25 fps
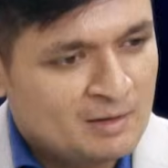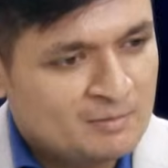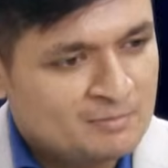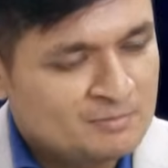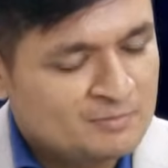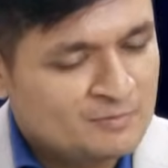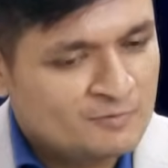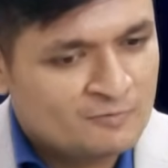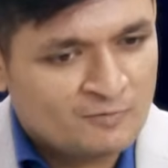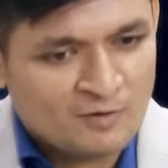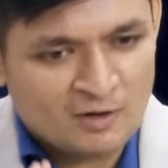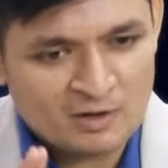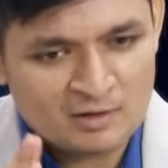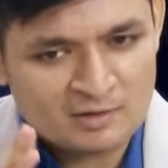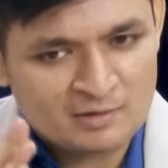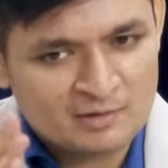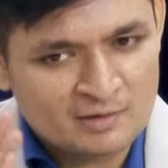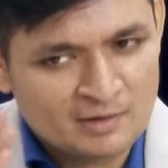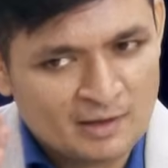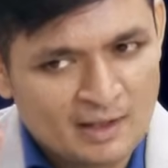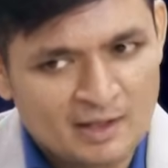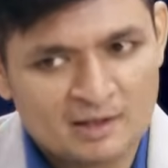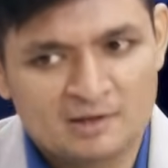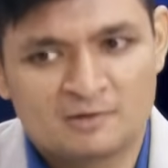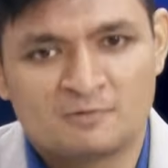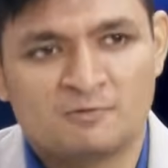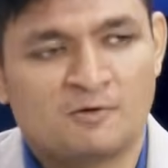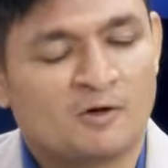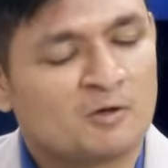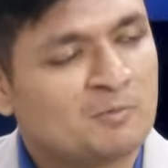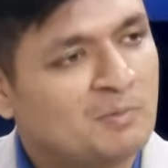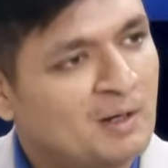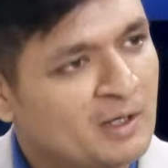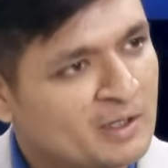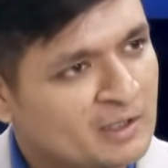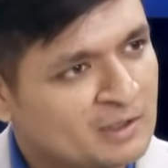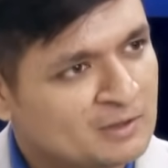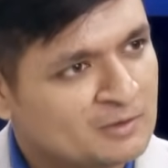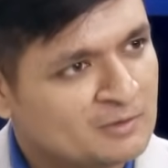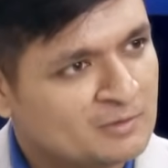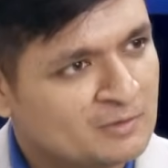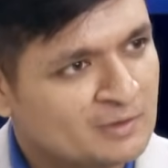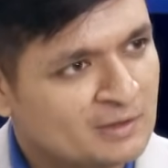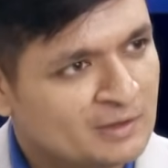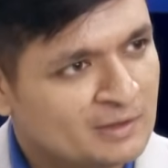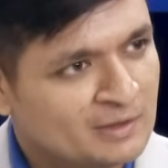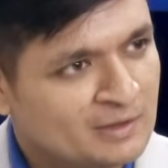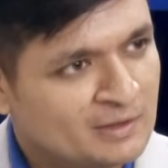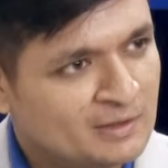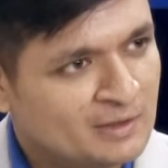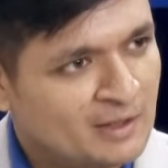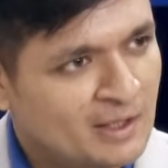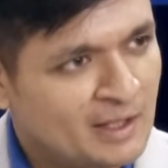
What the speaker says: What's next for Bharat Rohan?